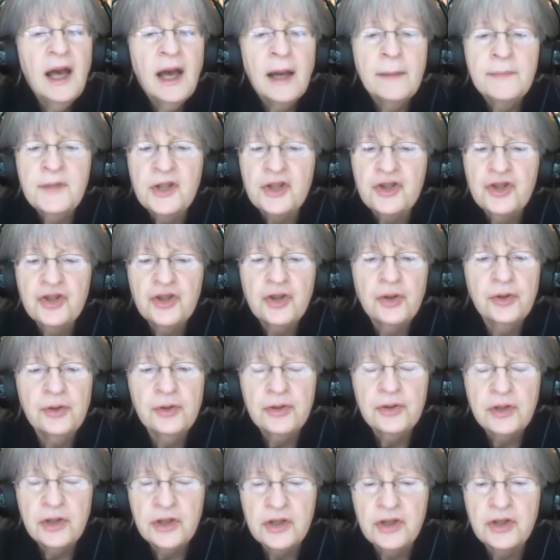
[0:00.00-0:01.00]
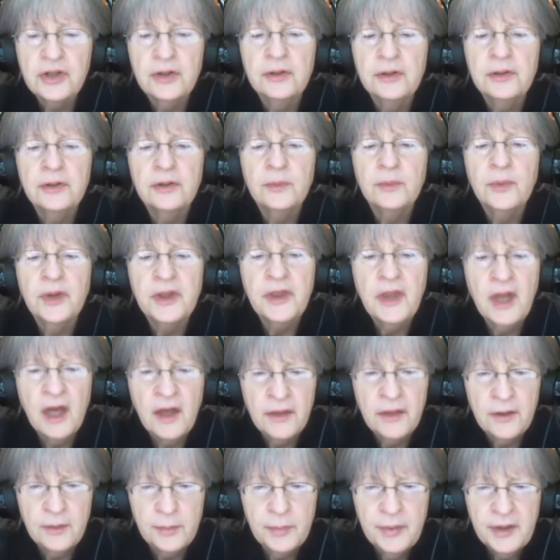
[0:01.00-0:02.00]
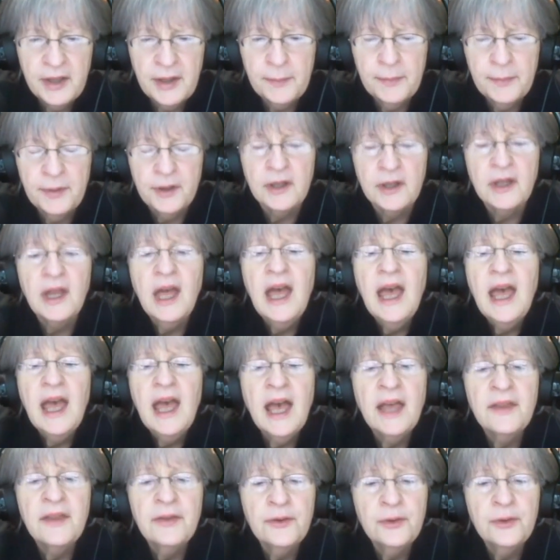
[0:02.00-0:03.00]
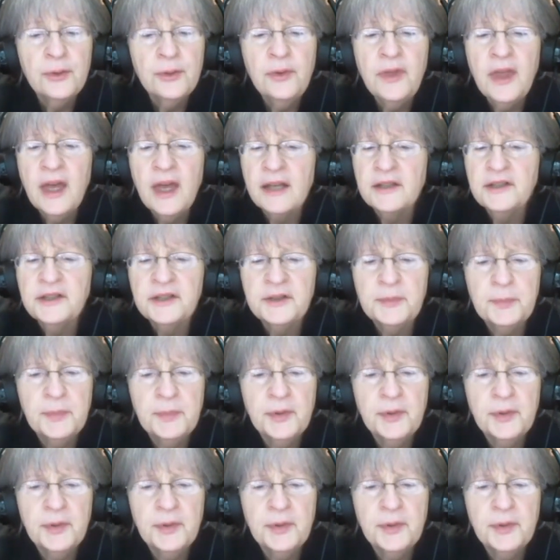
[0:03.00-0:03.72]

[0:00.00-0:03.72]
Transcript: I'm just shoulder to shoulder with other people. And through that,